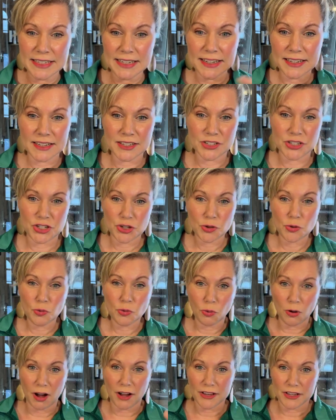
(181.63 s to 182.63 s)
is you
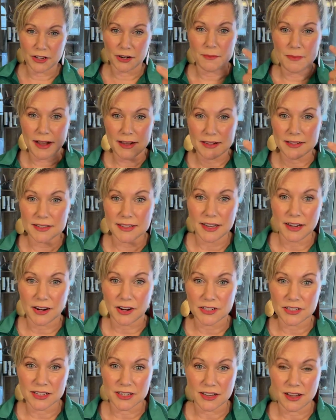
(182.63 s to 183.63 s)
want your mascara
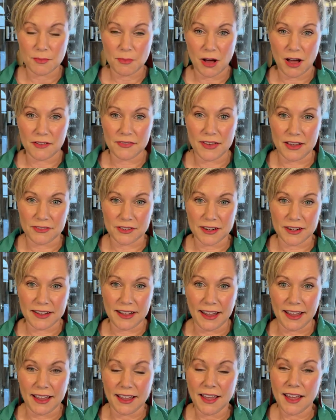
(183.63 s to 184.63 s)
to come off every
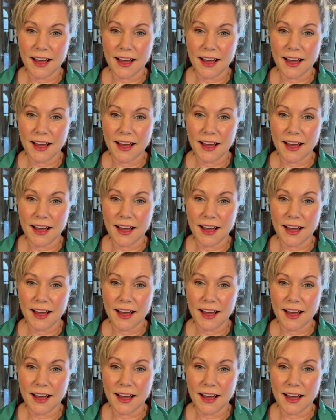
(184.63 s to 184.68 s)
night.